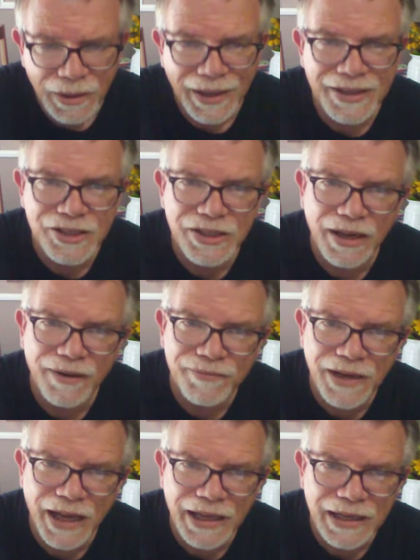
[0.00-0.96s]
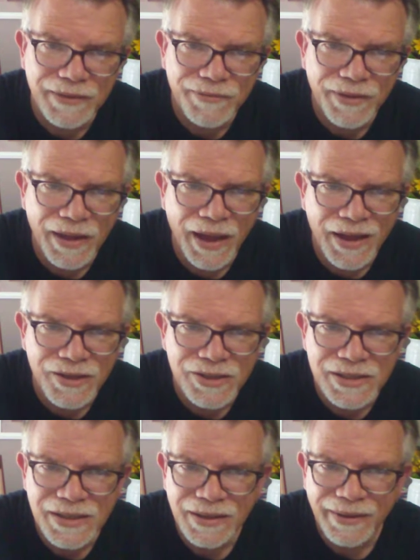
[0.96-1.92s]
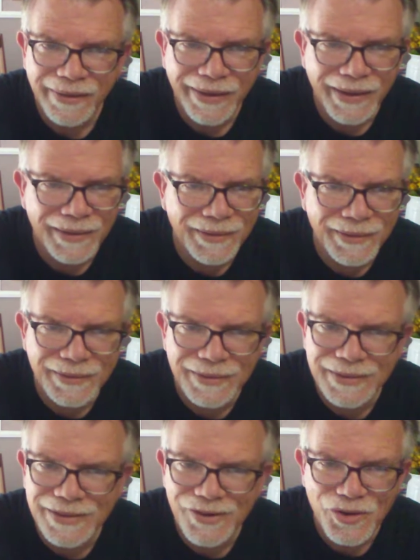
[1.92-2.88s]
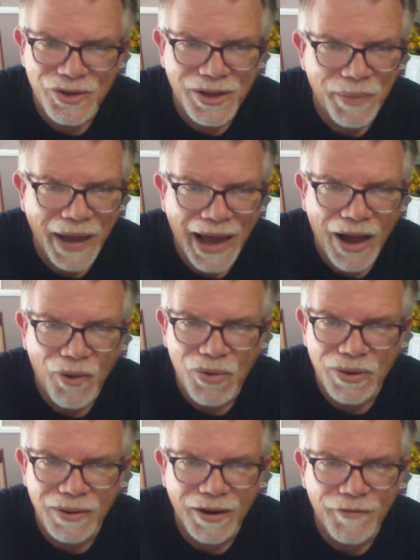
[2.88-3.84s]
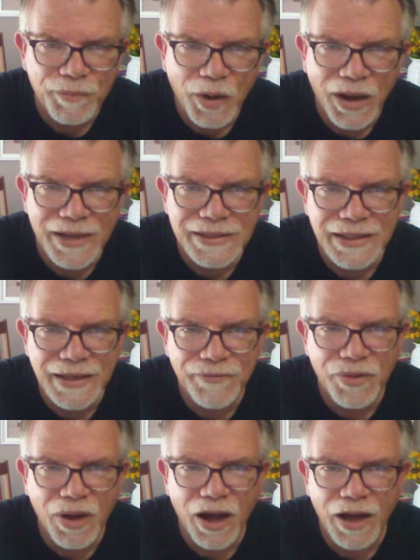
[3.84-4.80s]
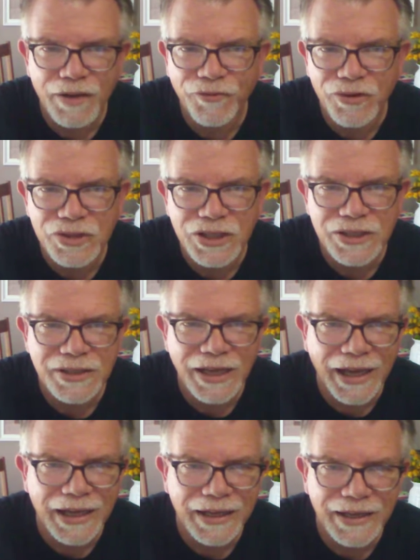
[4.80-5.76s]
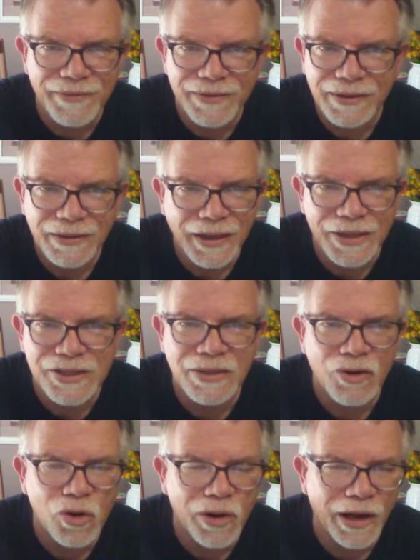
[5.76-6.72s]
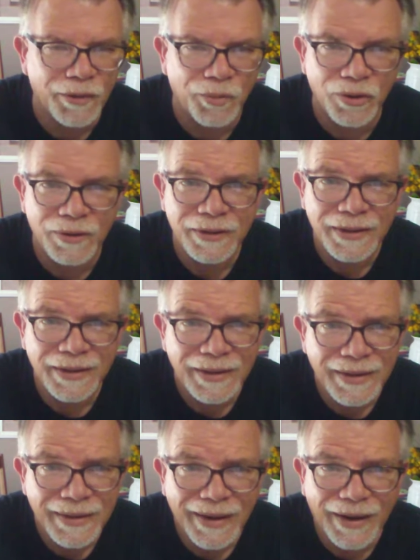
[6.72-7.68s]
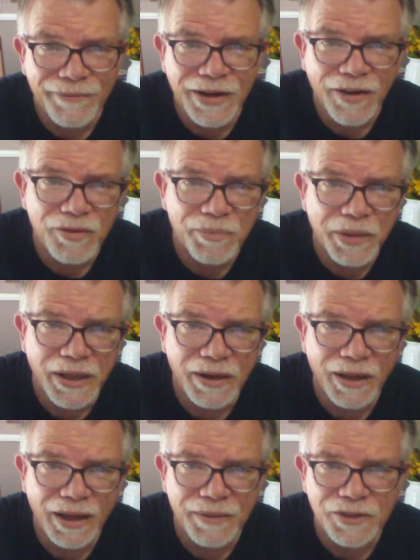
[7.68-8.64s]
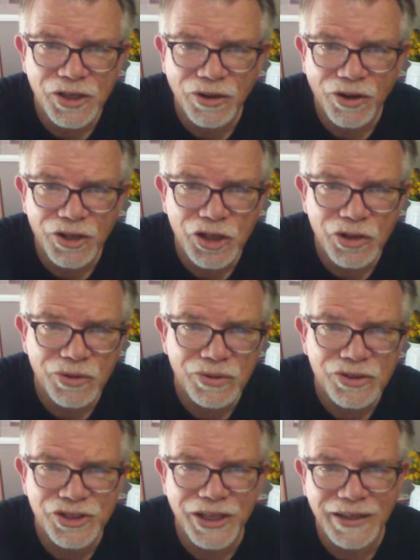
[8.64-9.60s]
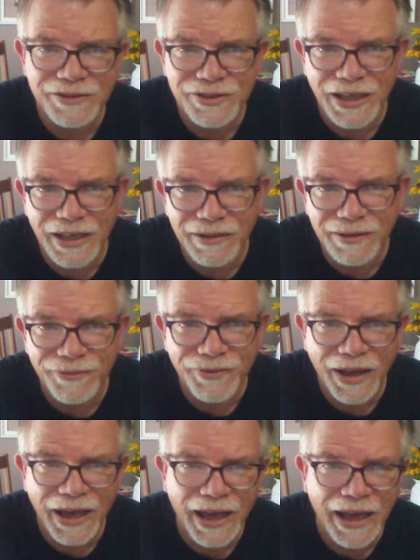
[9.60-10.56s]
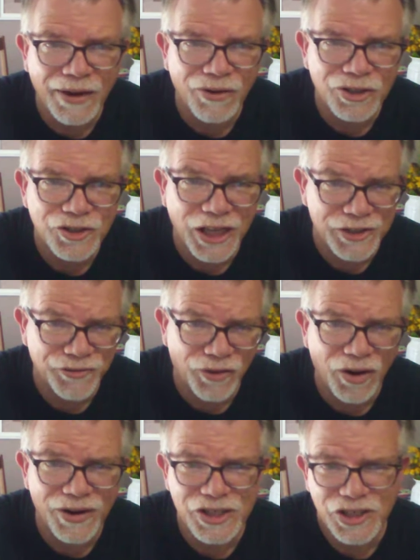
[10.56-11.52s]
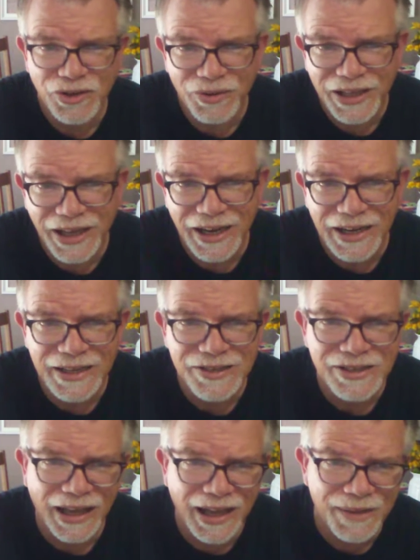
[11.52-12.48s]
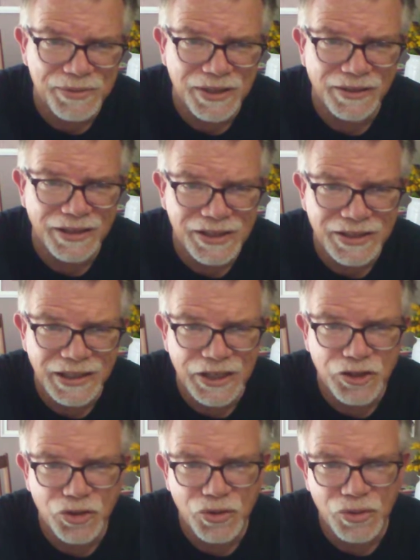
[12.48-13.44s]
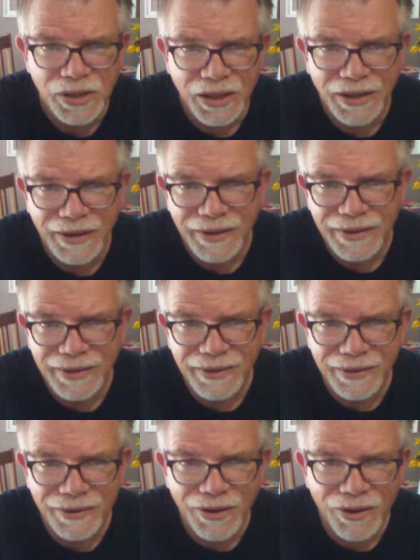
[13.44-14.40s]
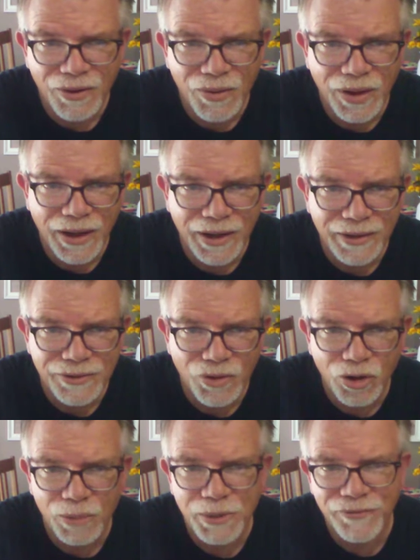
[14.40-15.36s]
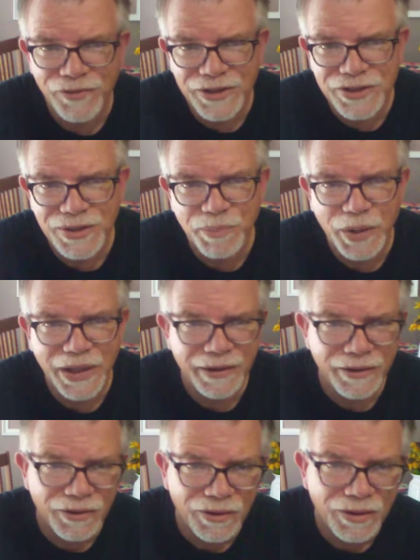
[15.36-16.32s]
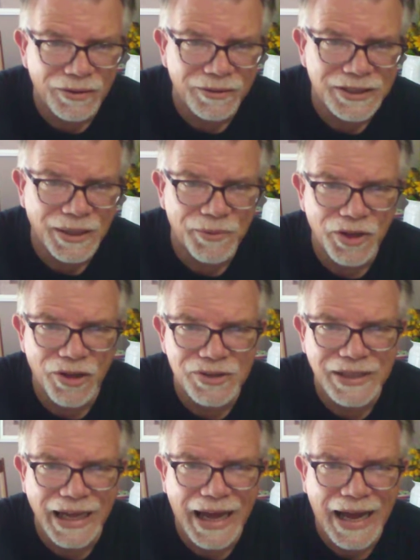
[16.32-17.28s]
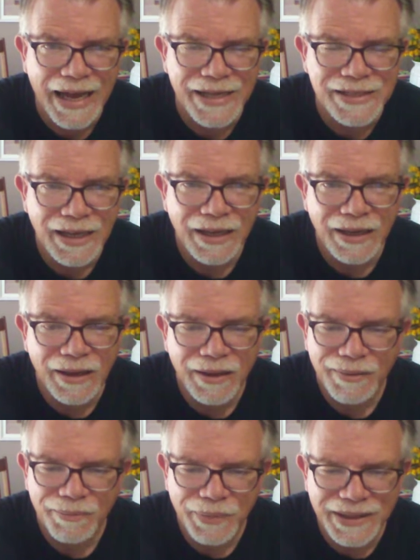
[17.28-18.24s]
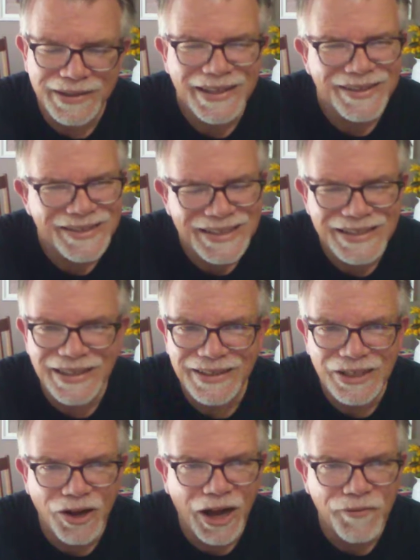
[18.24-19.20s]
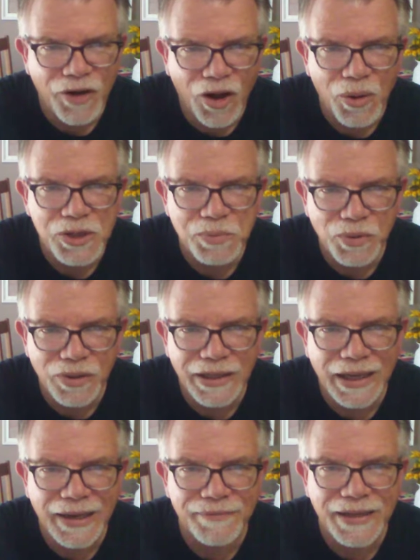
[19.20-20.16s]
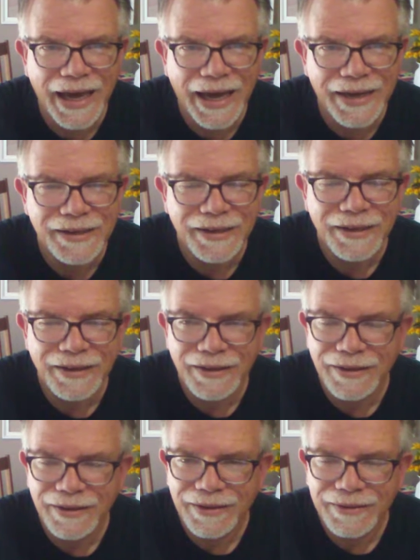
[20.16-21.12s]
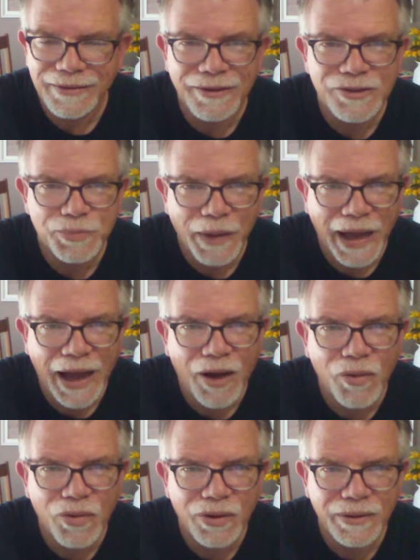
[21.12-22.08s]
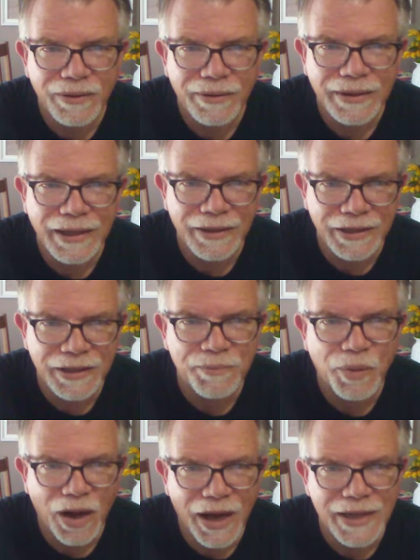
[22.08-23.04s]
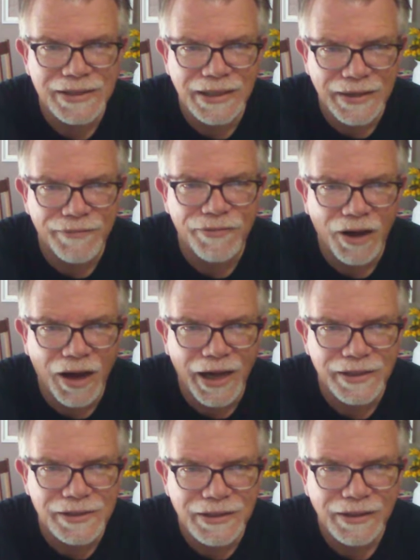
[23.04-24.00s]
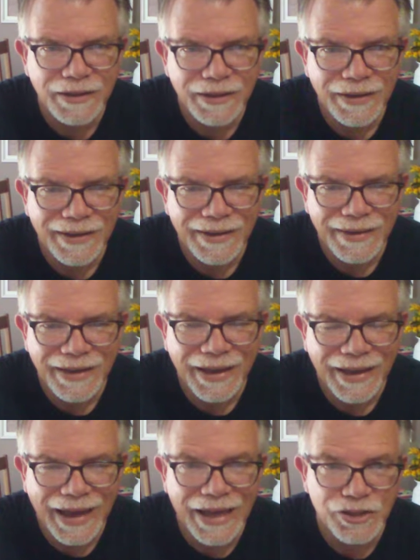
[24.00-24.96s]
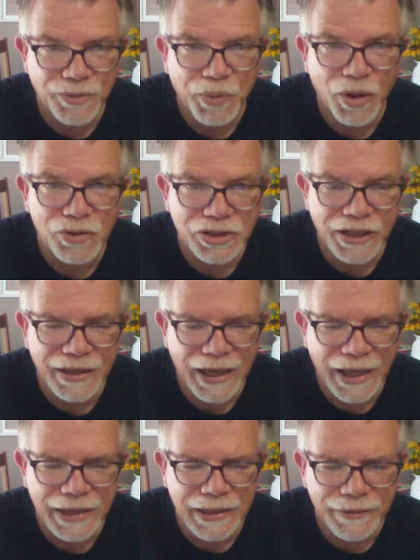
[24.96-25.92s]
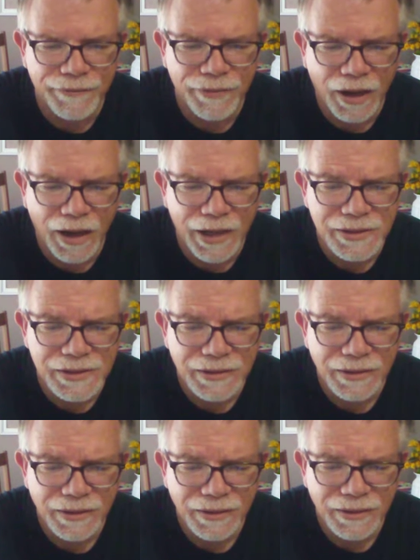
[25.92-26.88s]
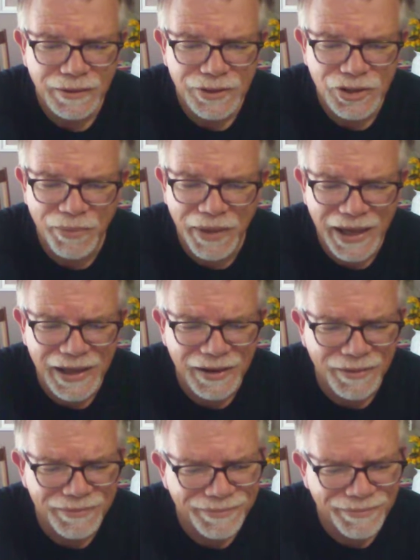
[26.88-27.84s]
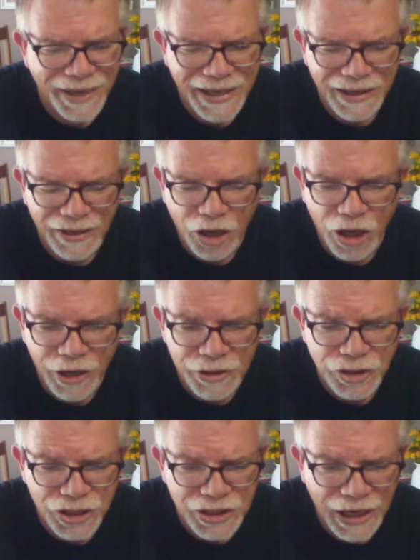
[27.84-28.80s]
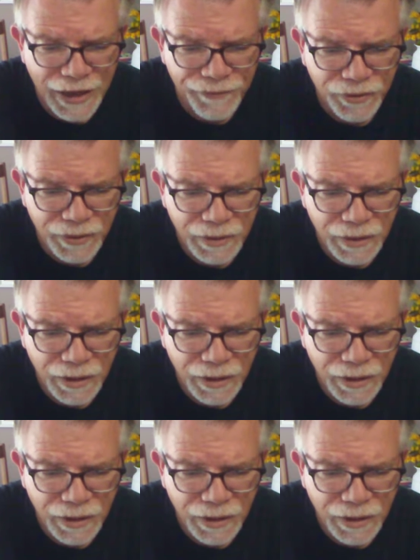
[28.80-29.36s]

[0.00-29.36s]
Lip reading: instead of negative things, the power of positive thought versus negative, it's incredible. I've never been a huge Zig Ziglar fan, or as far as getting his tapes and listening to Norman Vincent Peale or some of those guys, but there's I've always believed that there's power in positive thoughts as opposed to negative thoughts. So make it a conscious effort.